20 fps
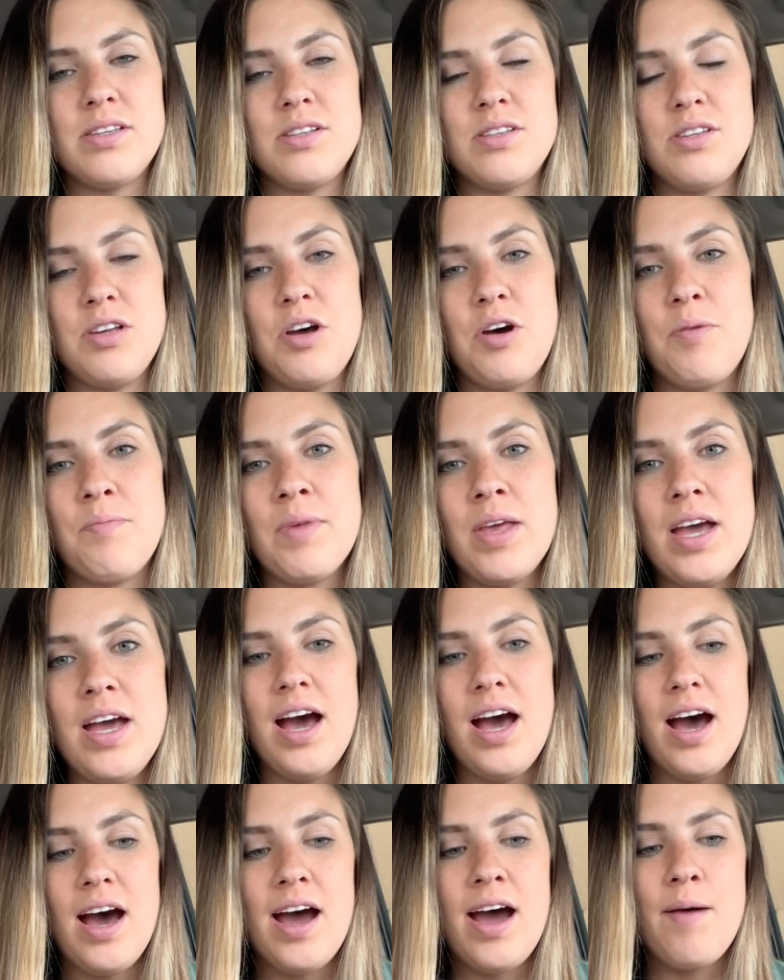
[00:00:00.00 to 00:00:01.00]
And so
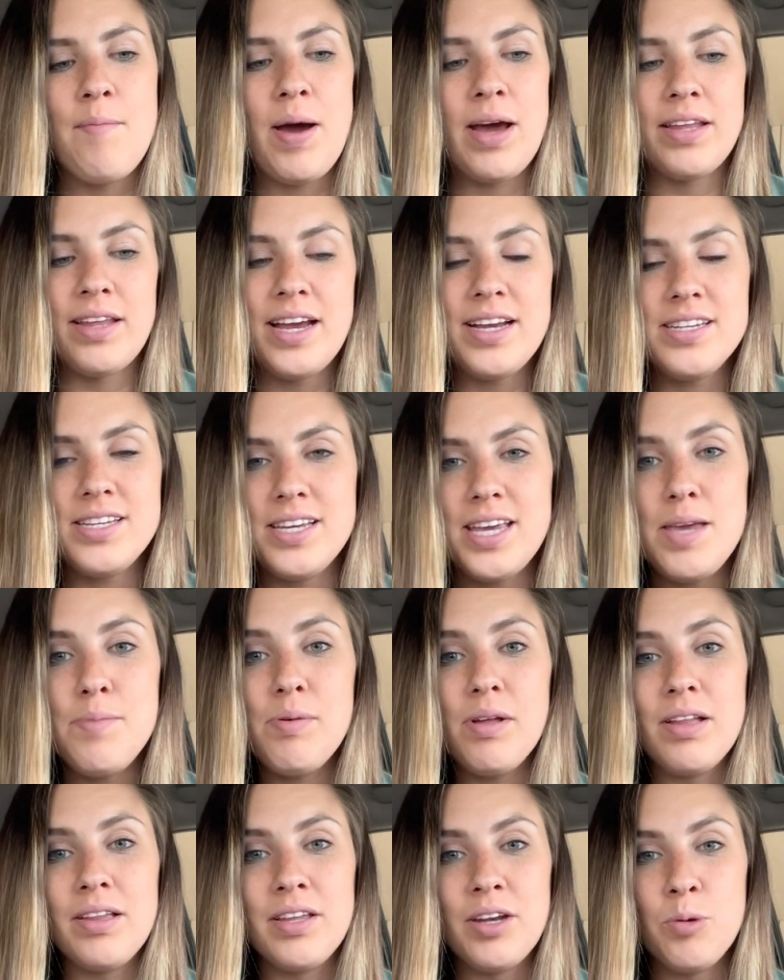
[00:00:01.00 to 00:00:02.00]
I like to keep
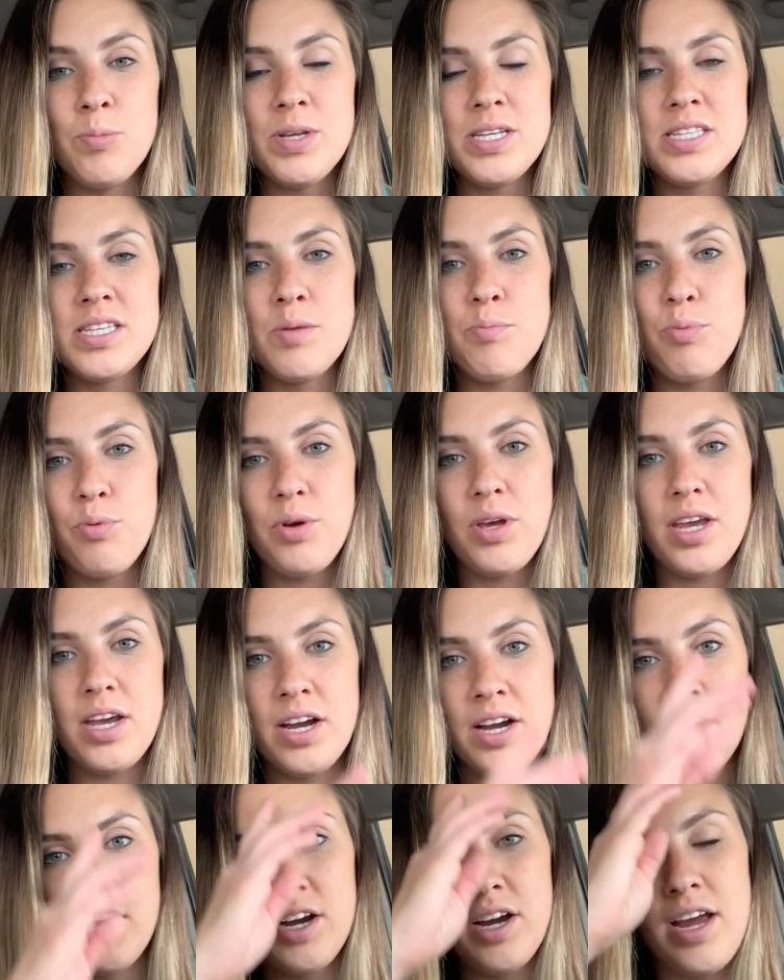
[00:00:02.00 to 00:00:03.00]
it a little bit simple
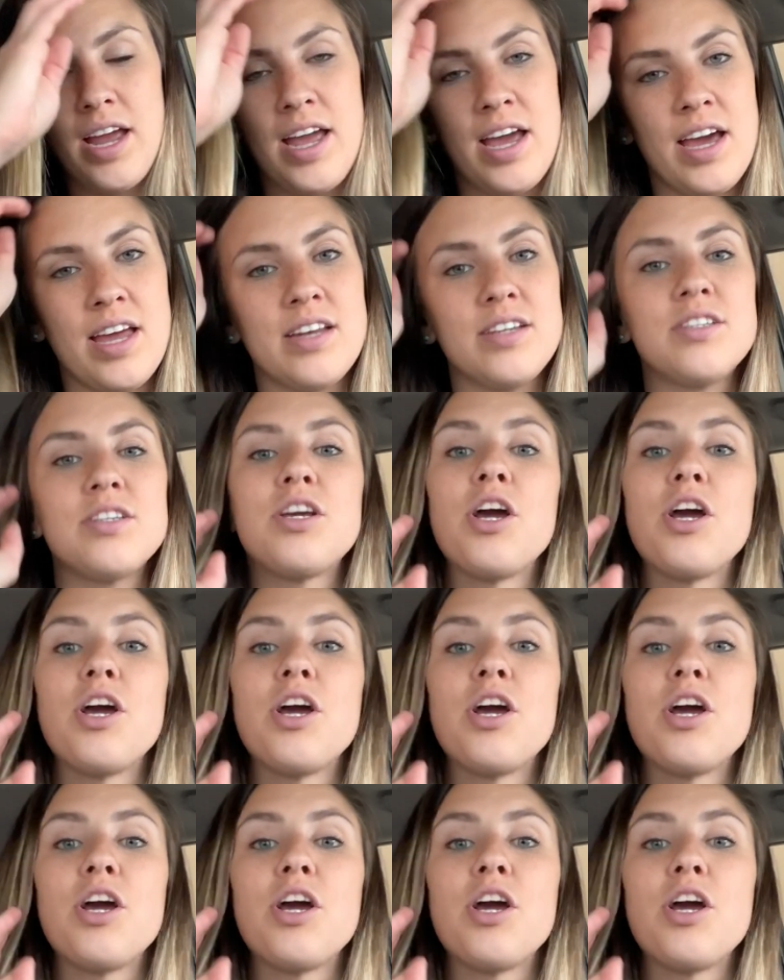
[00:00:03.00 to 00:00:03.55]
here and